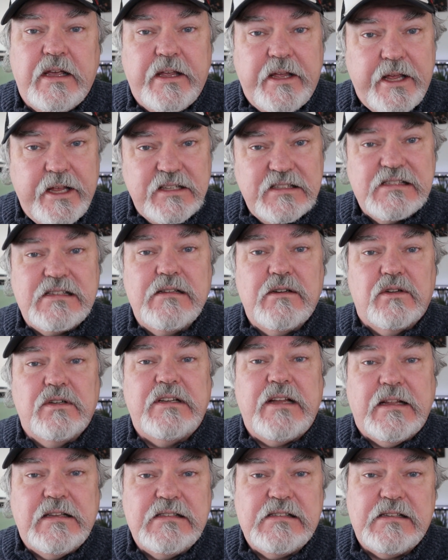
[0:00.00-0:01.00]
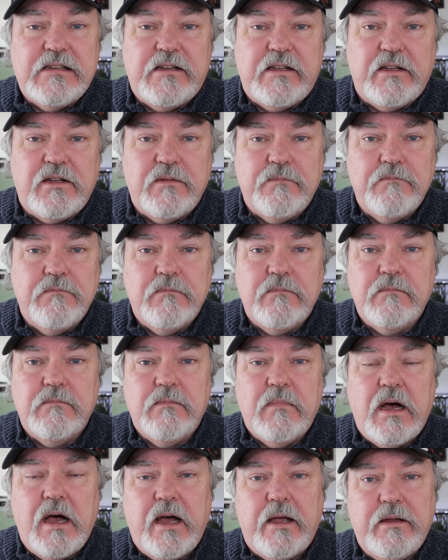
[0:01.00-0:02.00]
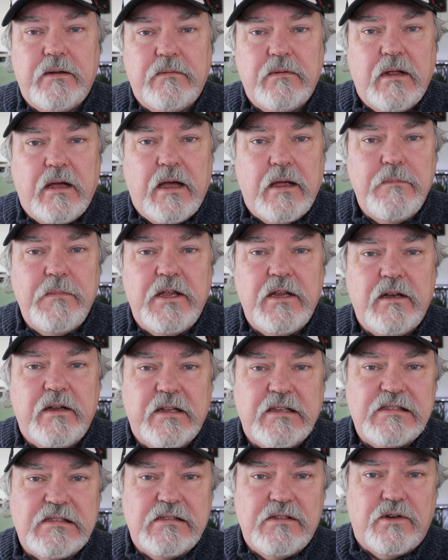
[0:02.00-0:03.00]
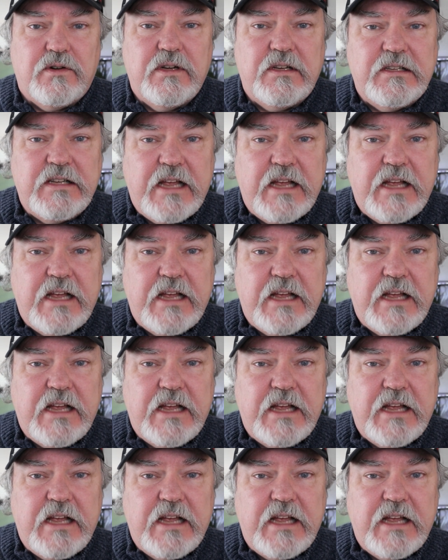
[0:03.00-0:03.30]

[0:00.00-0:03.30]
It's their density. I mean, it's their